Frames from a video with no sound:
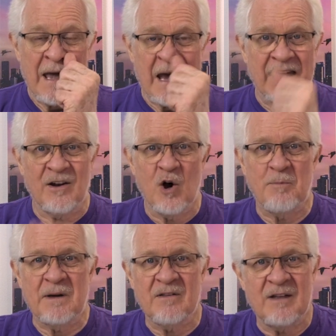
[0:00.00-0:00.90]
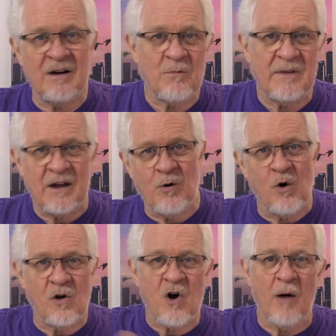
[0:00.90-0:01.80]
and hoping that when they're
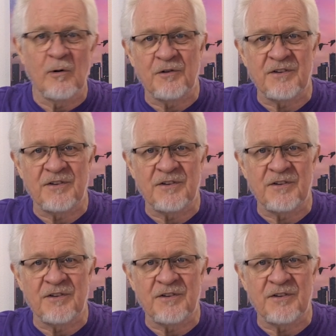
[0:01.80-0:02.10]
all cobbled